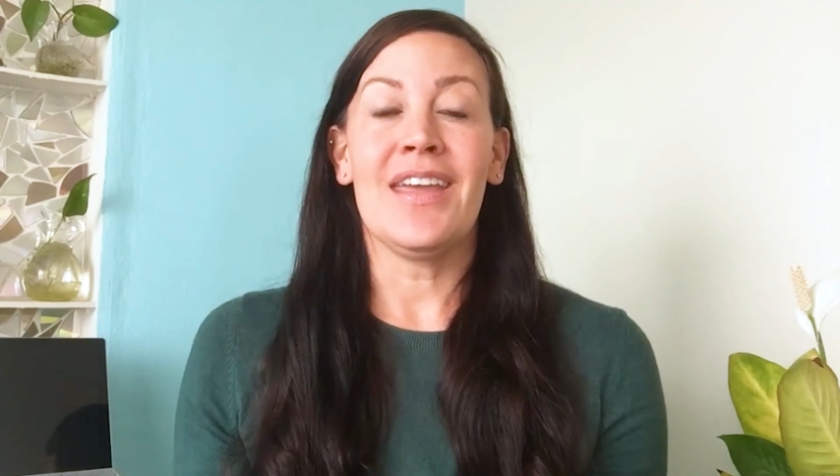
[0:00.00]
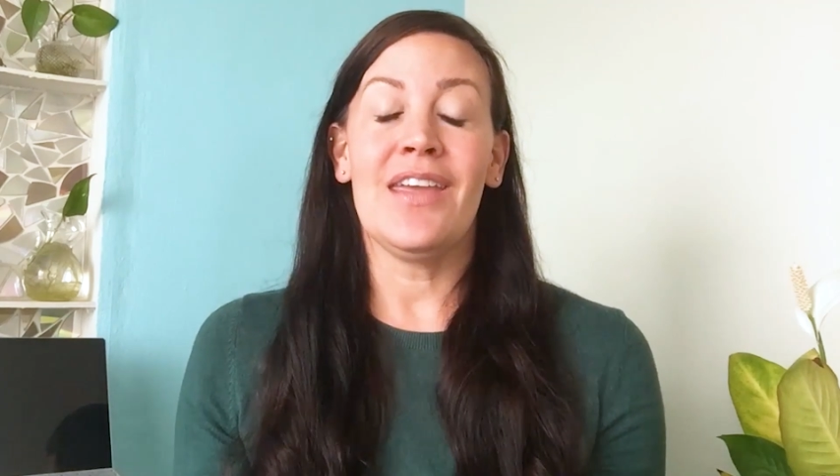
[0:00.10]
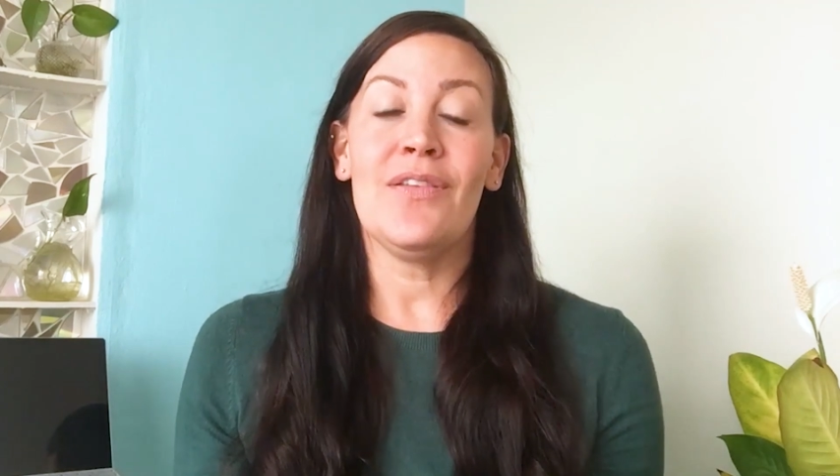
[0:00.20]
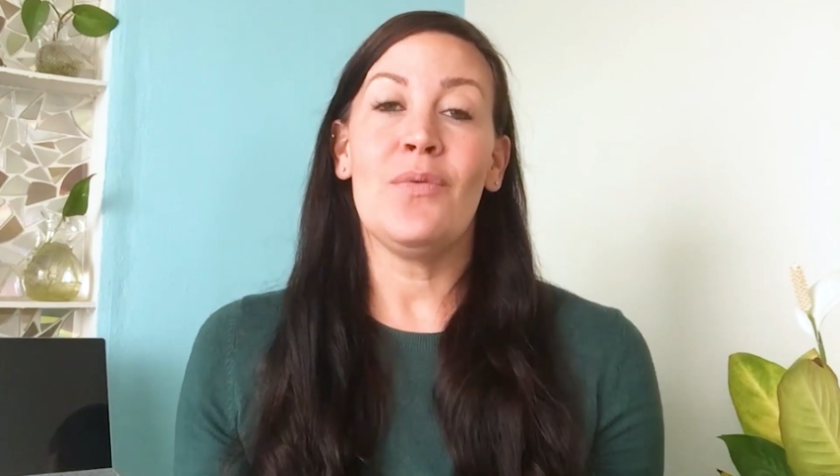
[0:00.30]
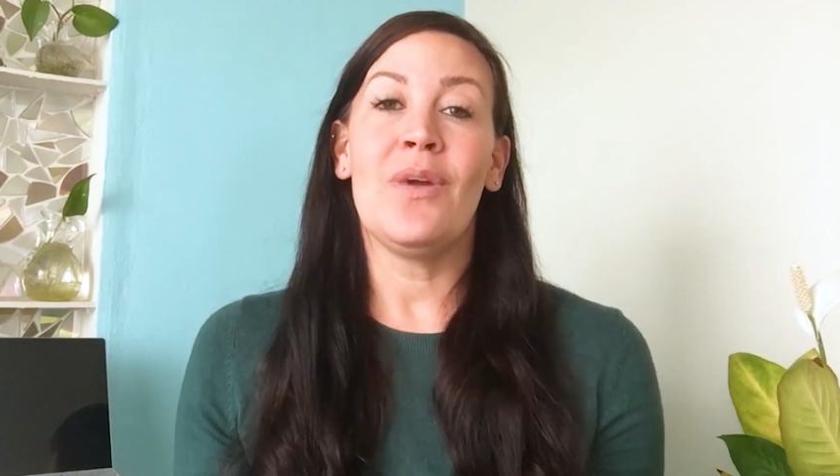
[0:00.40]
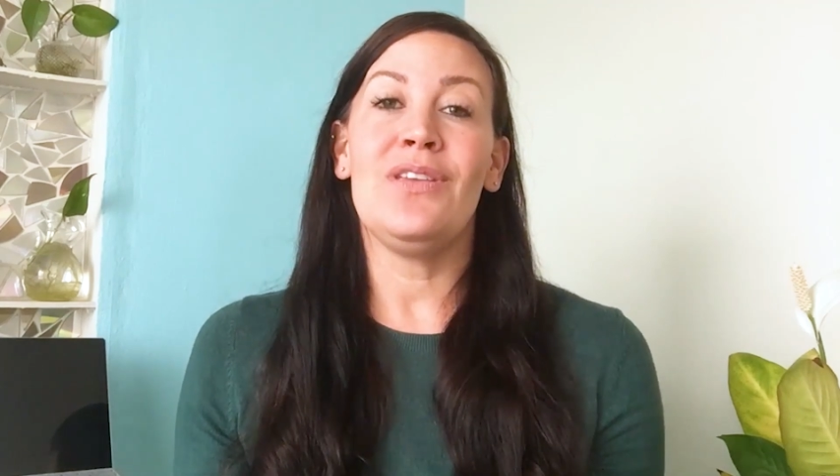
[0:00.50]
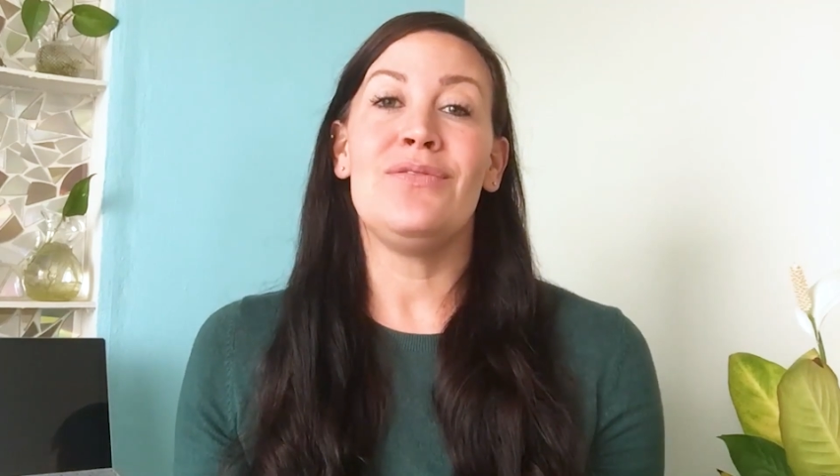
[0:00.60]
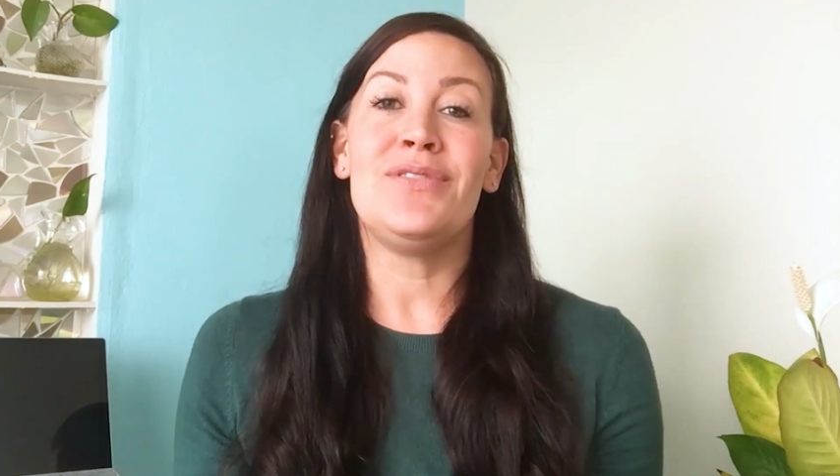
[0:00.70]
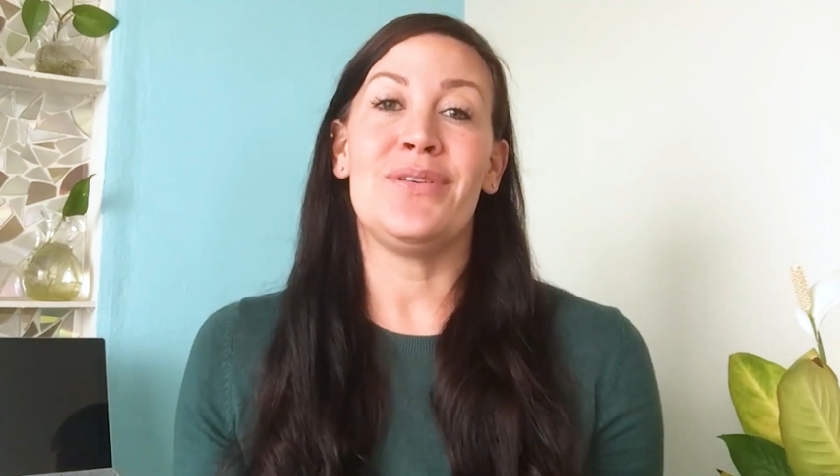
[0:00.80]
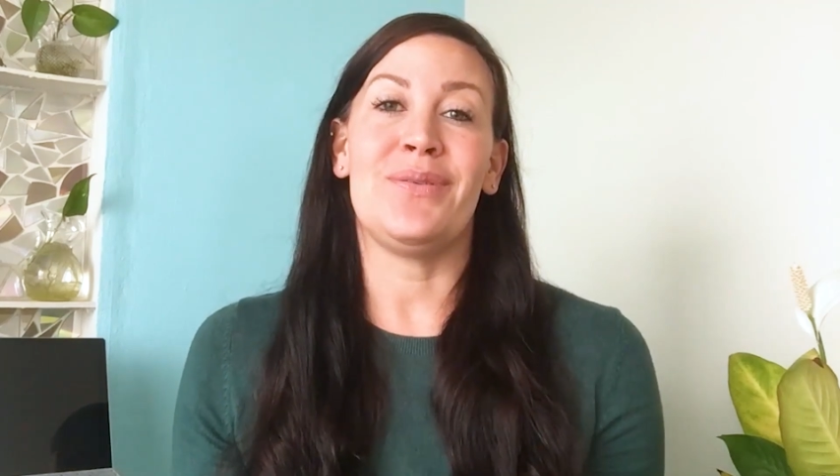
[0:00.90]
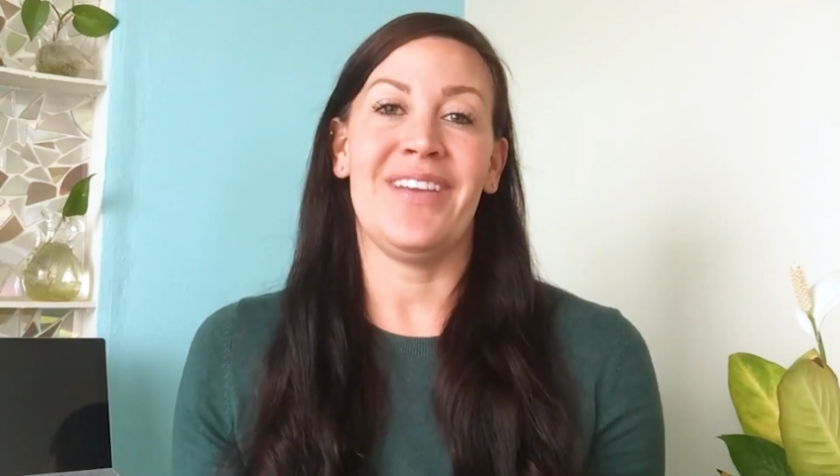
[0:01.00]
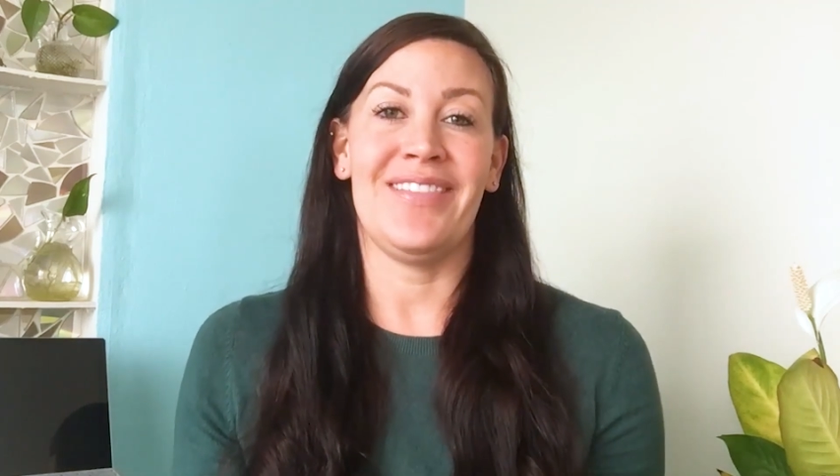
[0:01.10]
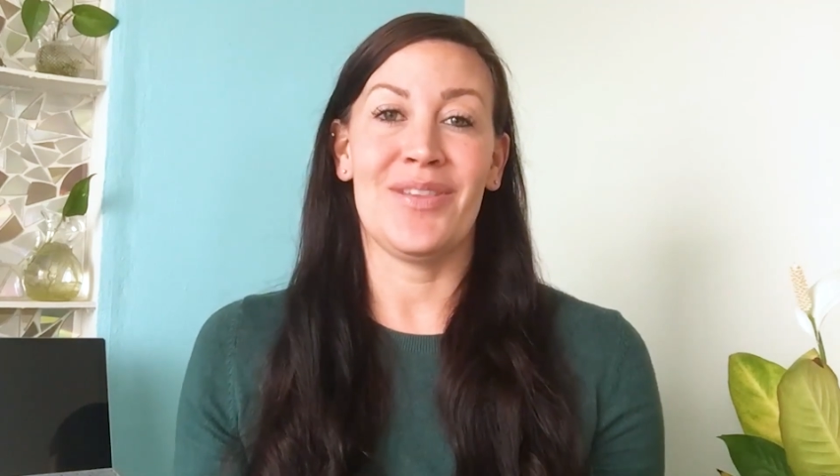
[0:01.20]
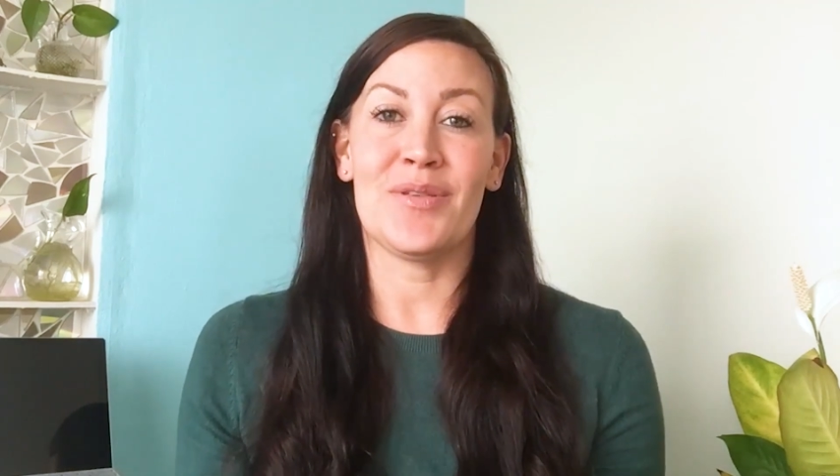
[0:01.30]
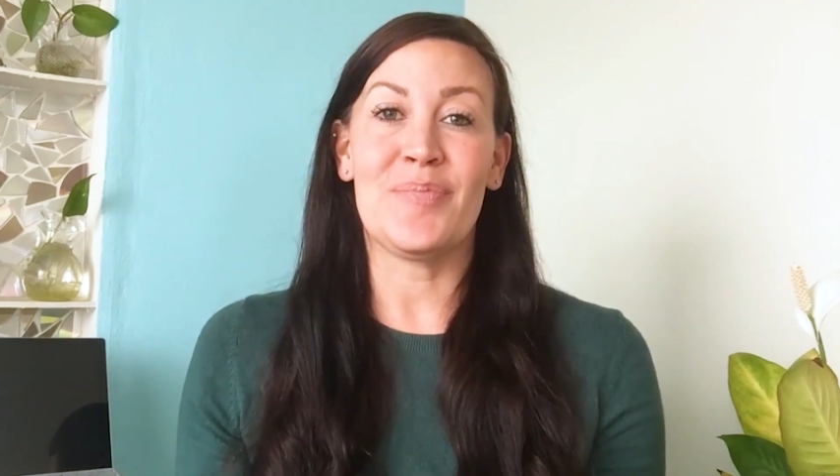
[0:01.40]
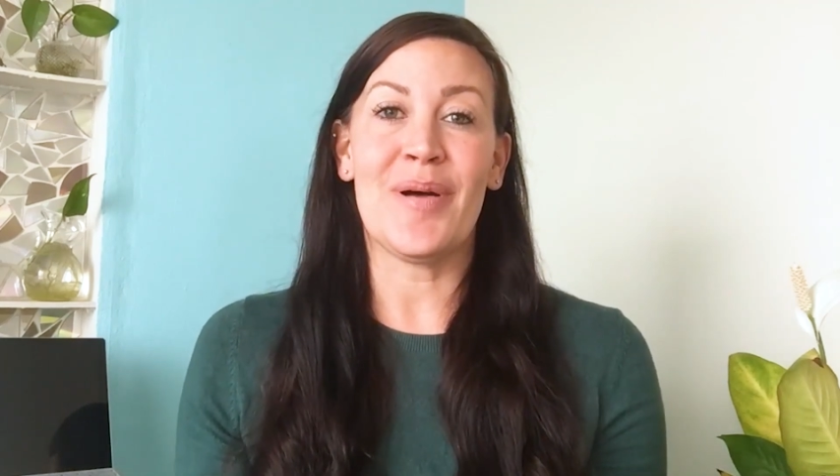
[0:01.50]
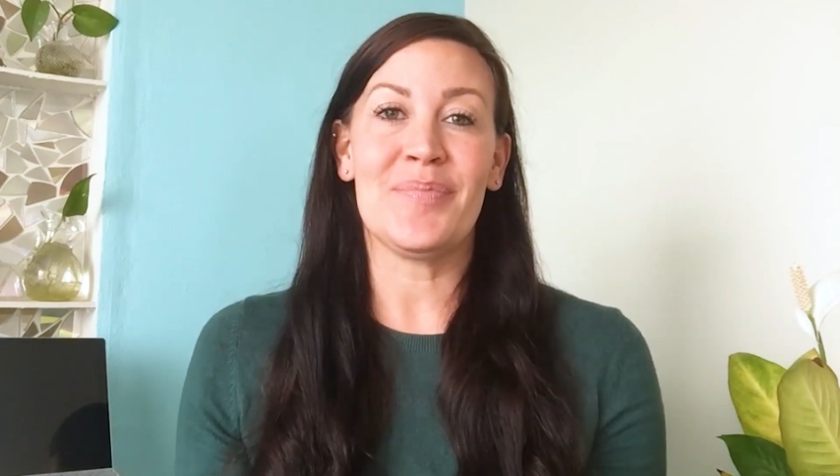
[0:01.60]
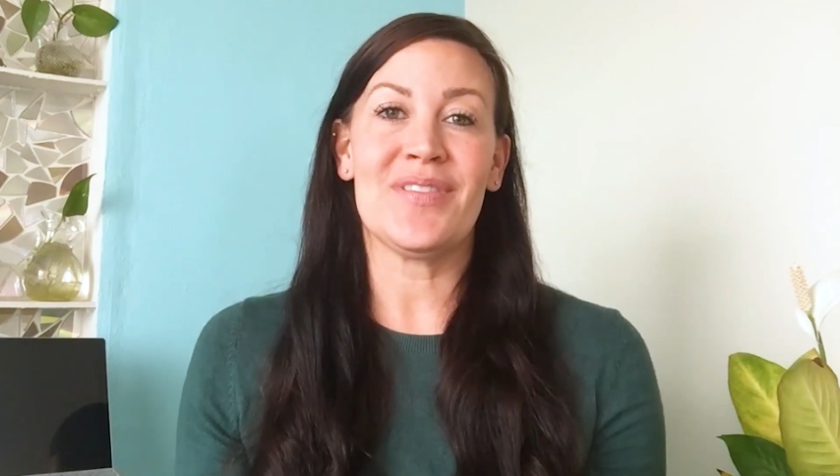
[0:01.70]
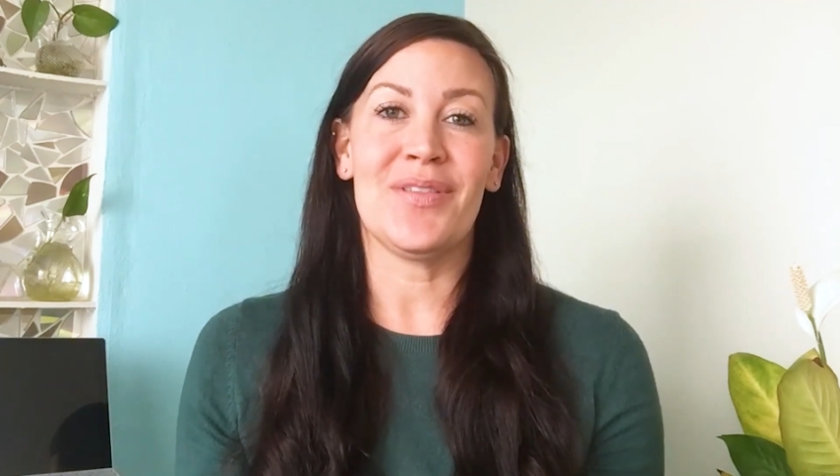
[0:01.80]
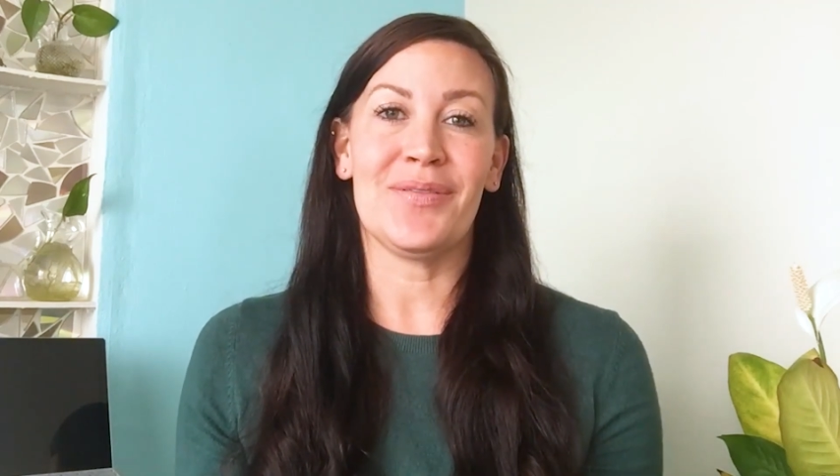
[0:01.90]
even when you do hit those
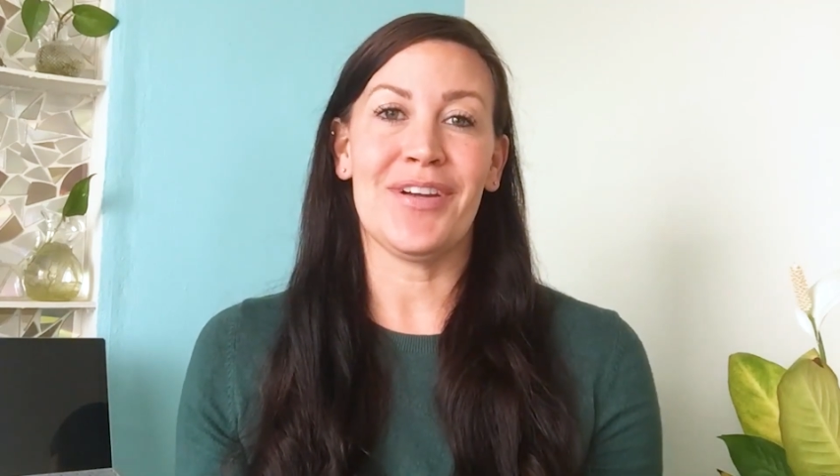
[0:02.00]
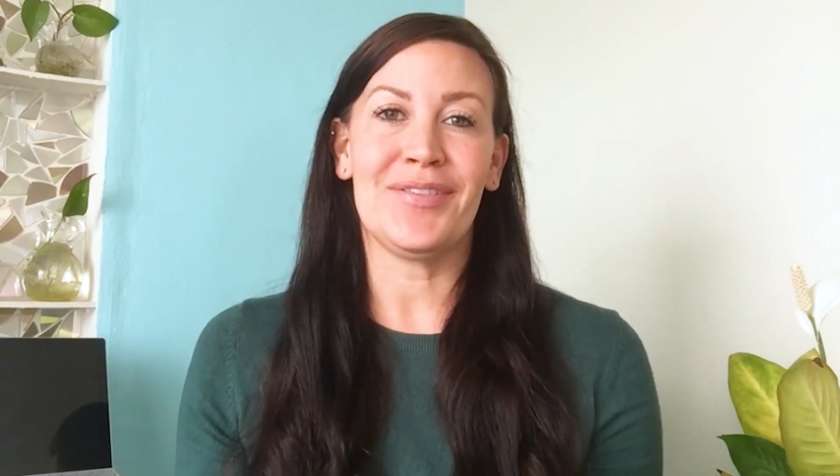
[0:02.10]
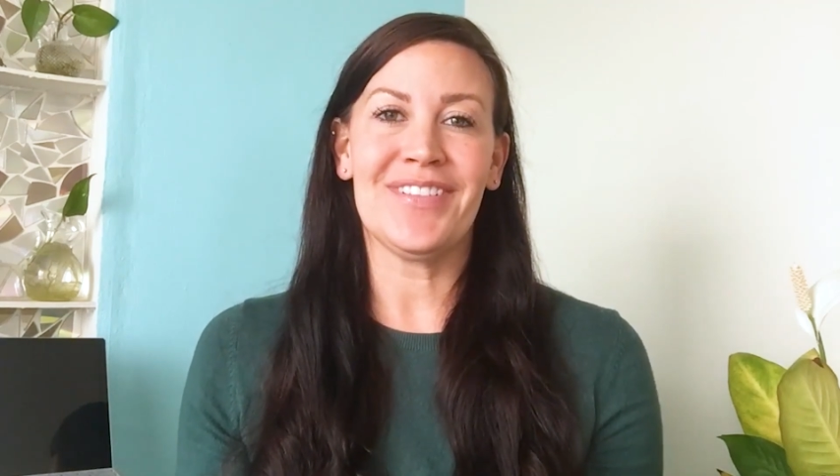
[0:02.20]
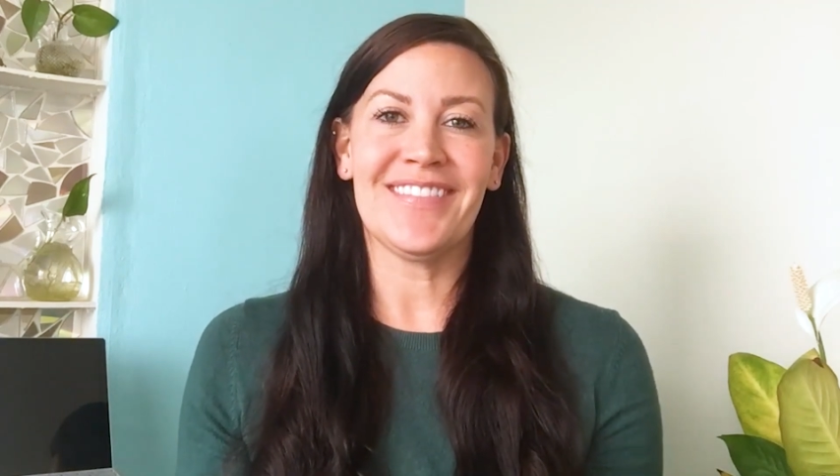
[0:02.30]
bumps in the road.